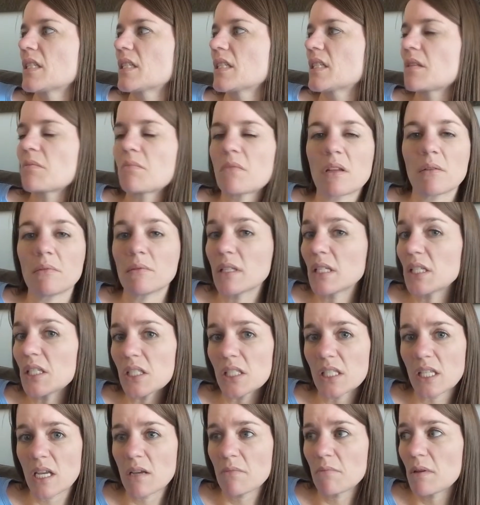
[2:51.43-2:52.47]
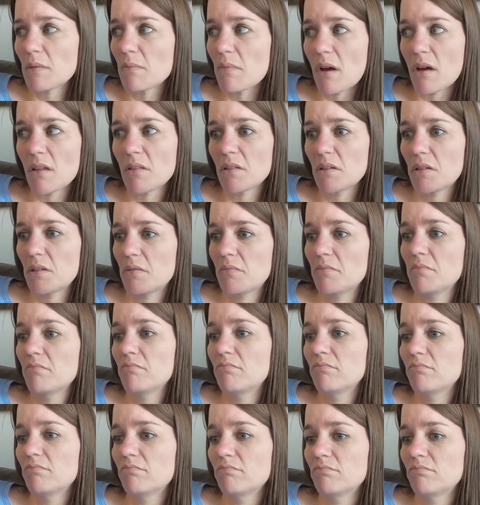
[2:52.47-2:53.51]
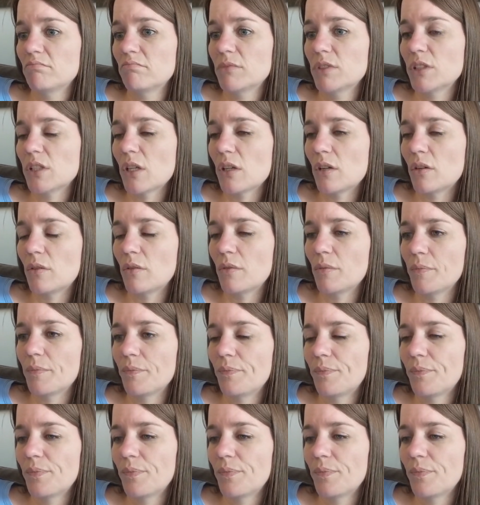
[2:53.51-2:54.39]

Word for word: sometimes they just can't be bothered. So